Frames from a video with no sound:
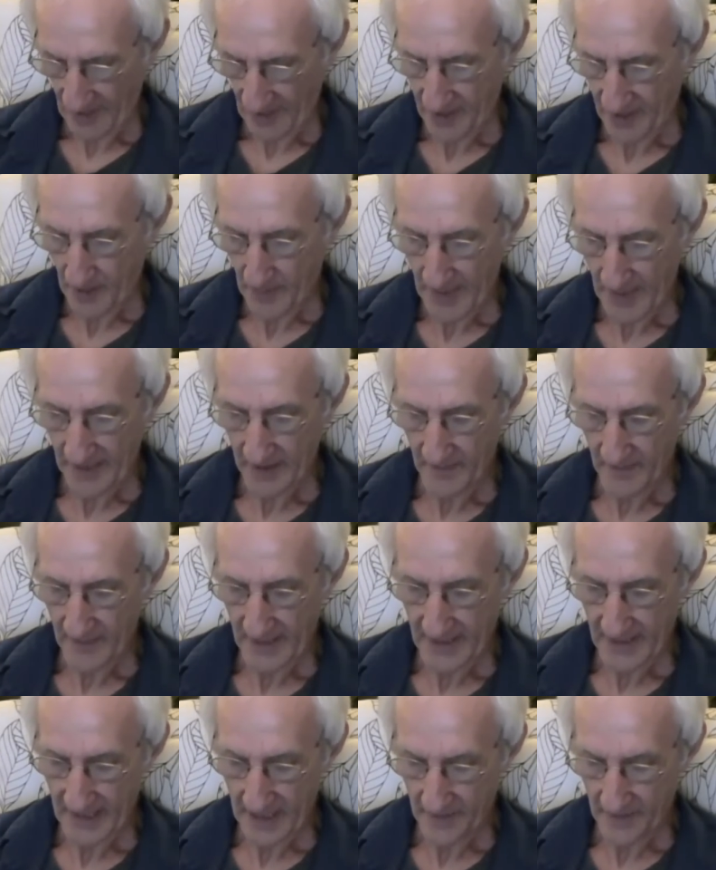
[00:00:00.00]
Did
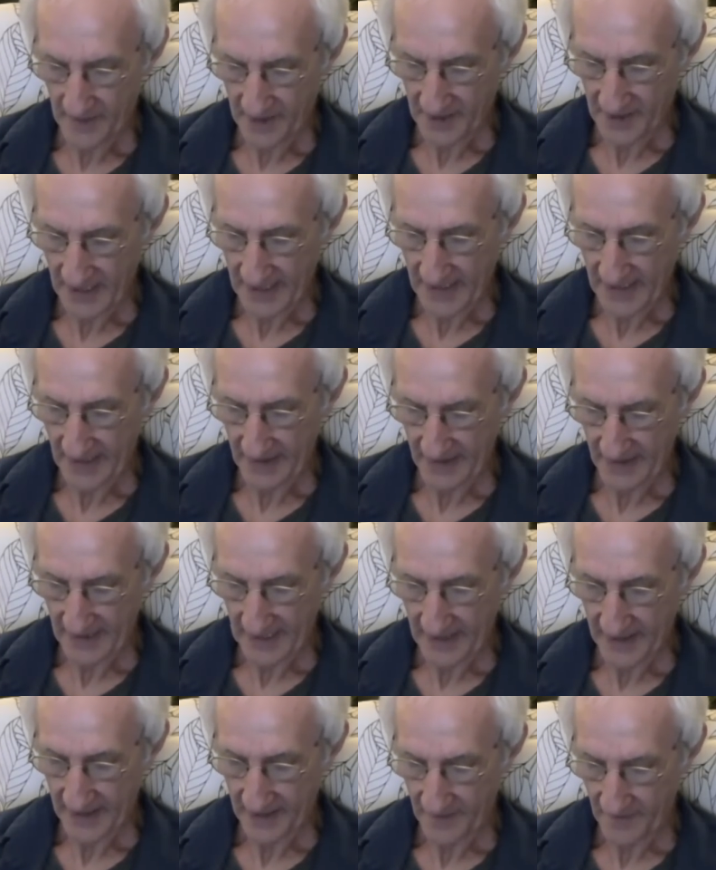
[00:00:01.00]
Bhagavan ever say
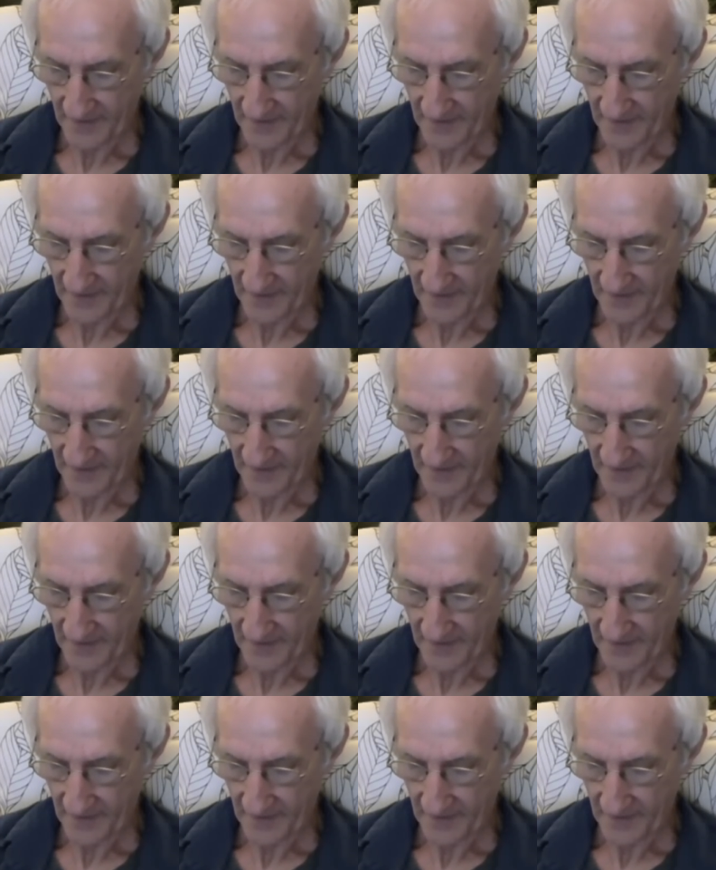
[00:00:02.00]
that a